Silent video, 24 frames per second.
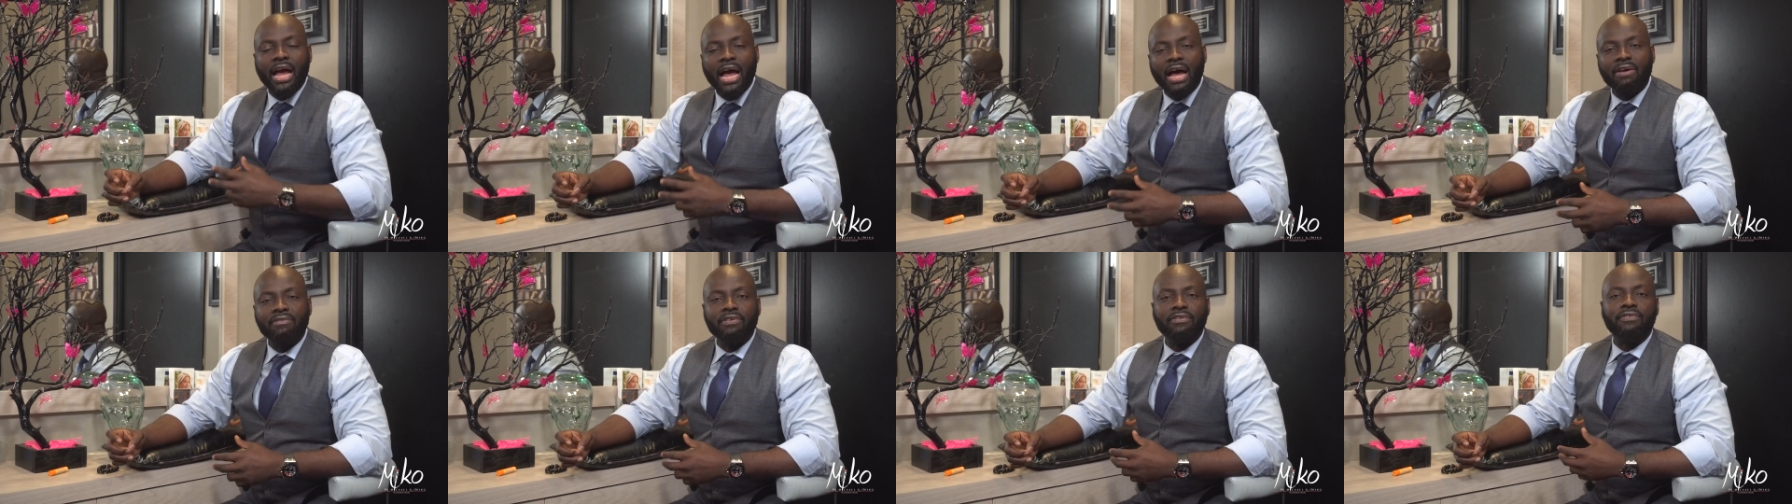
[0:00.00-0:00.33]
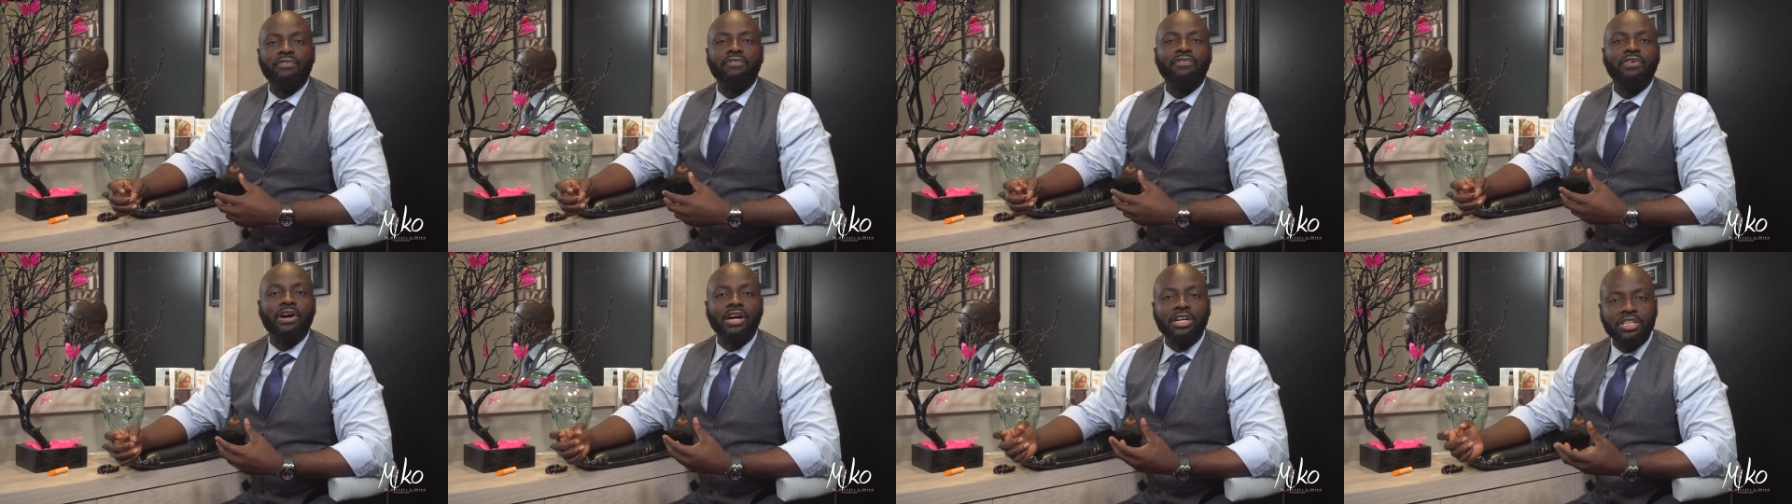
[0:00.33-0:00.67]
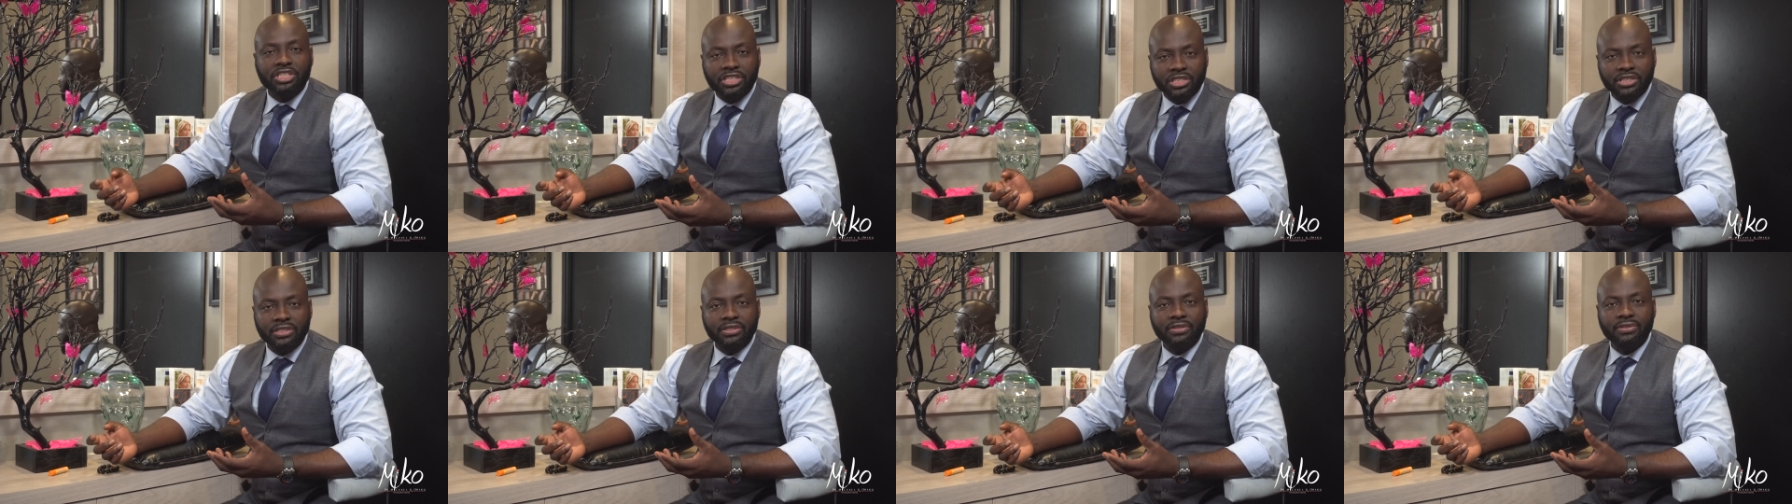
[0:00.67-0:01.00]
have a
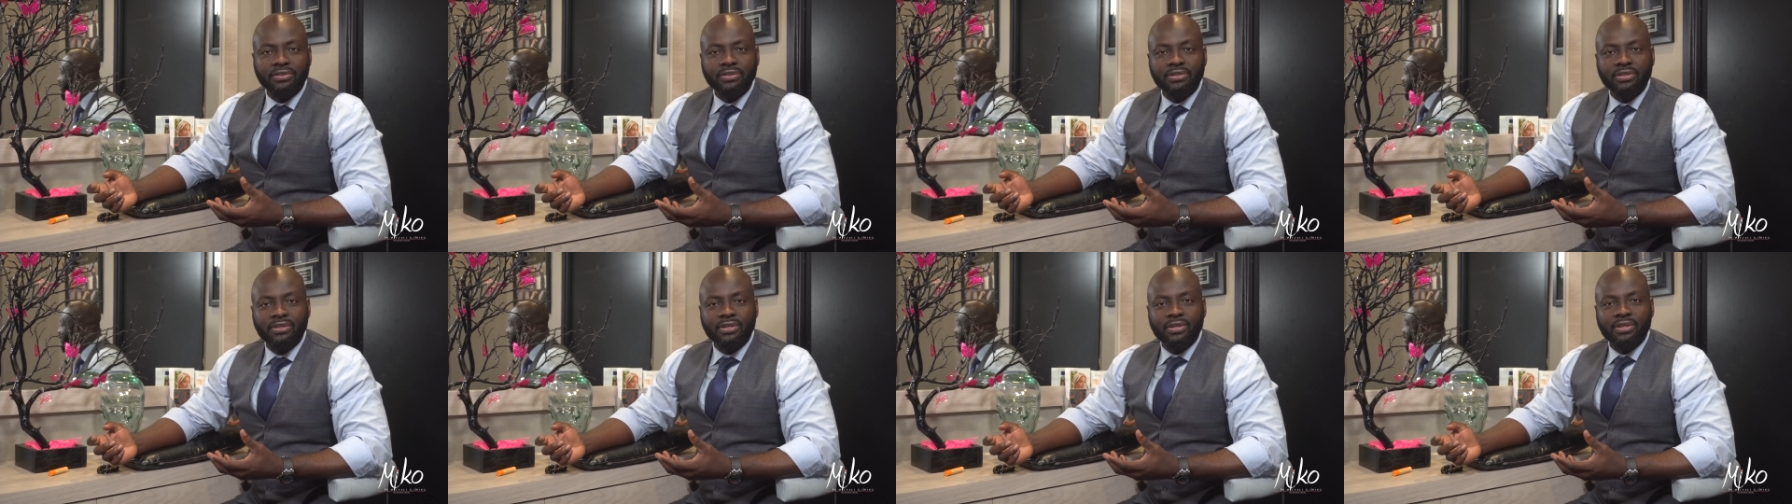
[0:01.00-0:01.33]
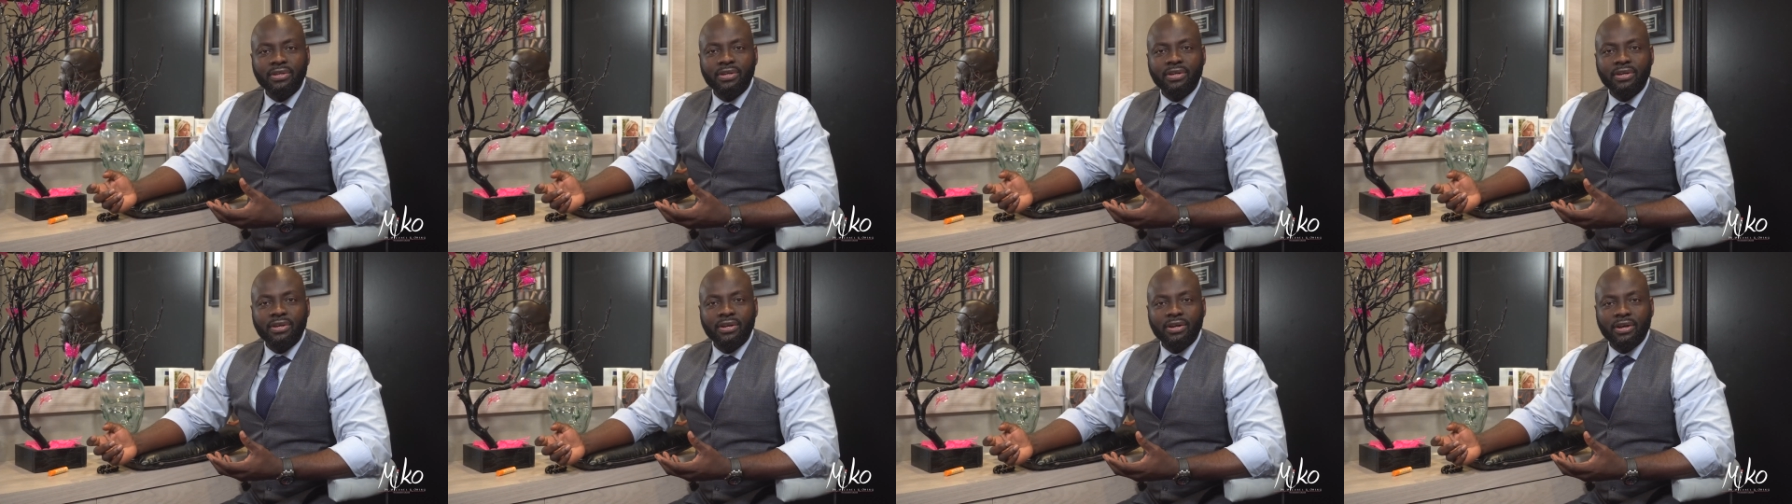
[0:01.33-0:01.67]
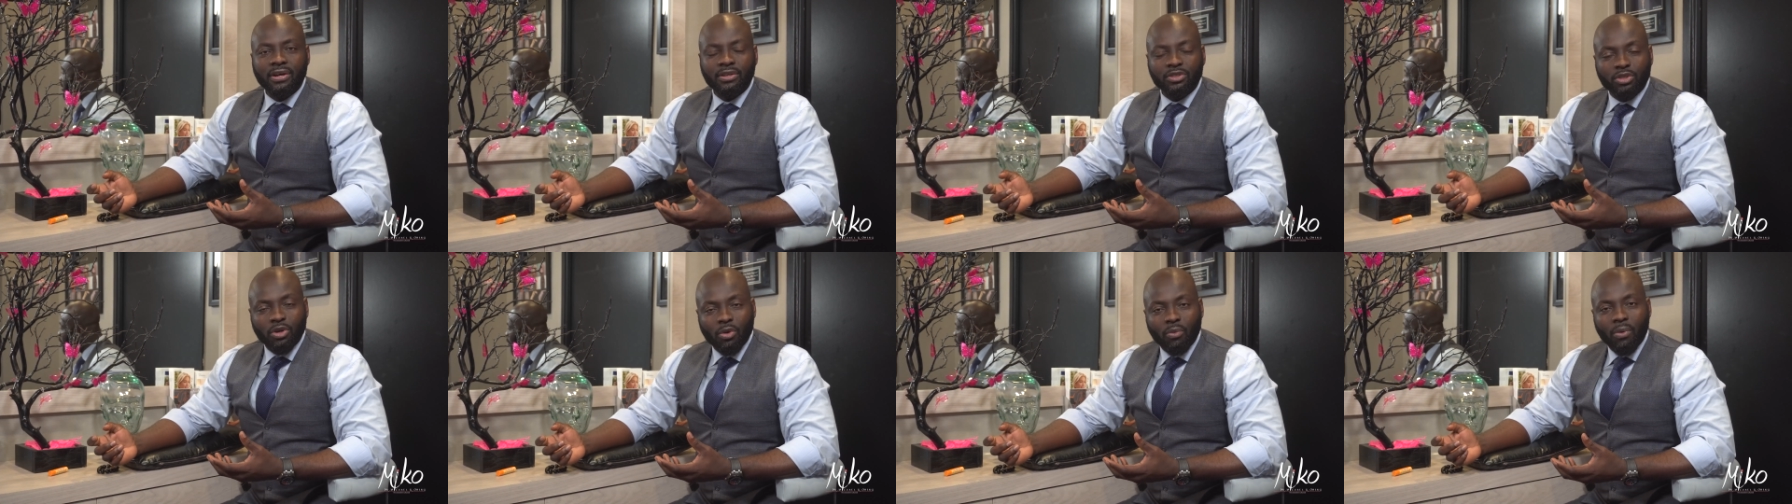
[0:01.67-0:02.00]
function.
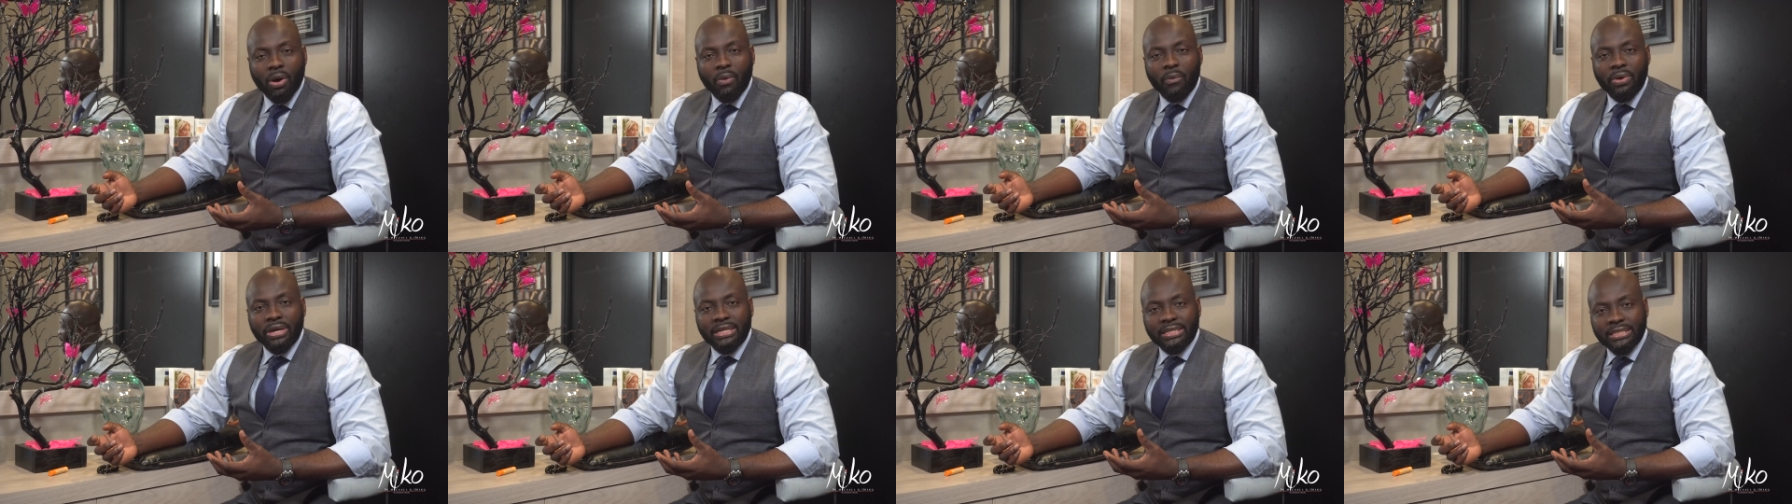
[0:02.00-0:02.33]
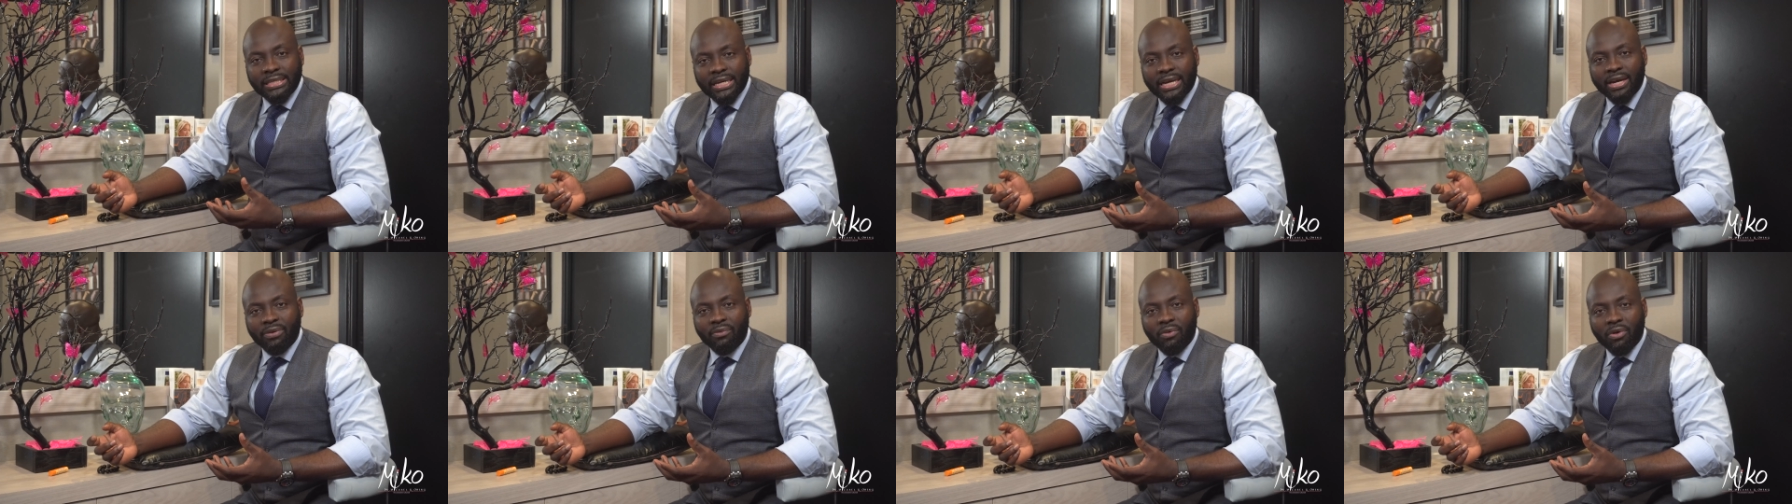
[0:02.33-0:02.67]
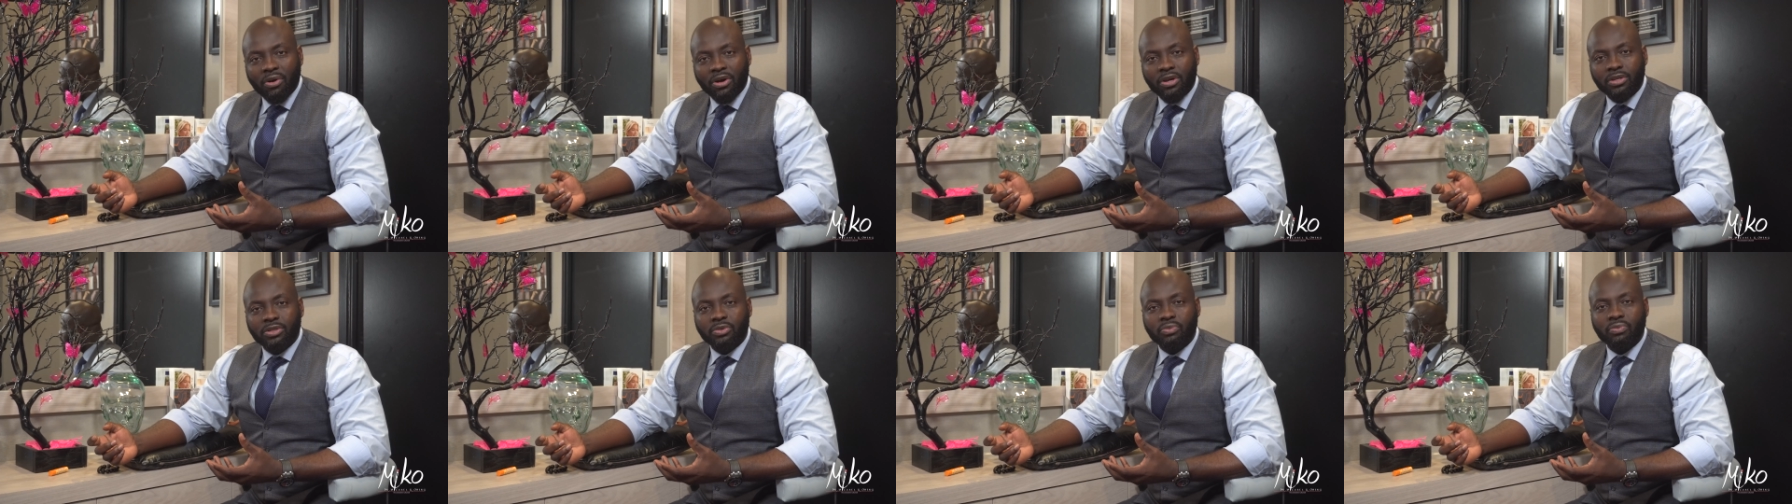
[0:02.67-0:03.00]
So what we did
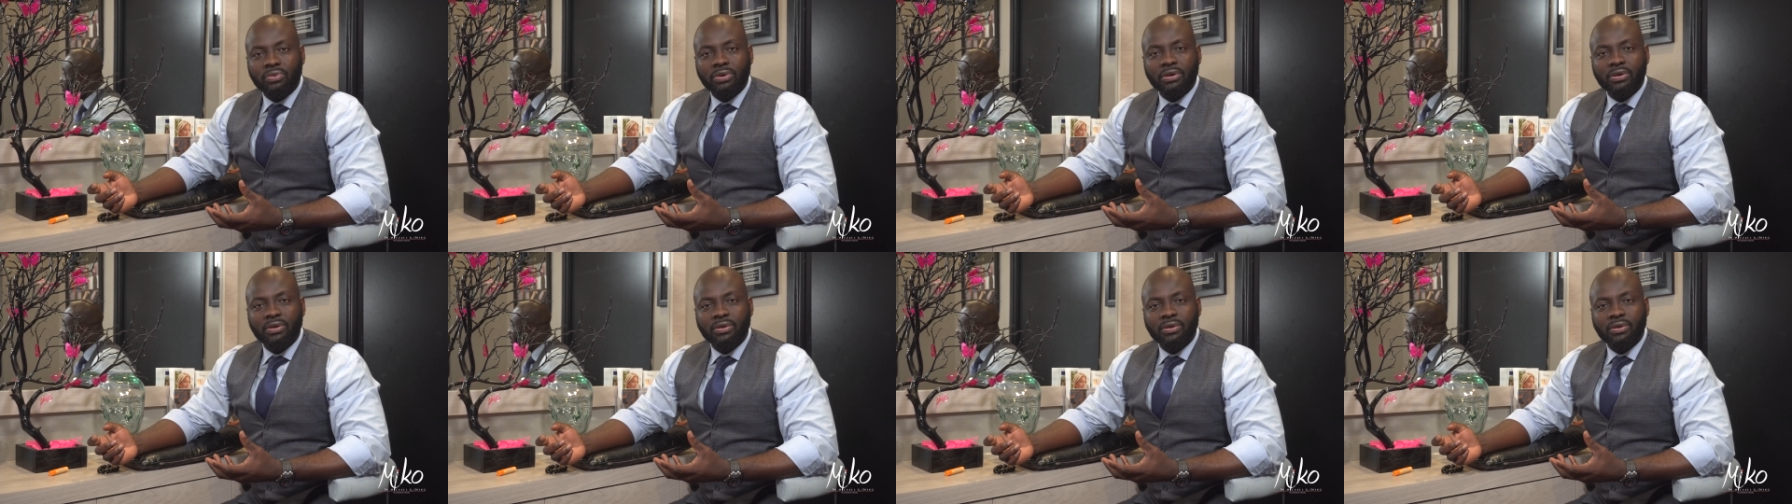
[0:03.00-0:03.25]
was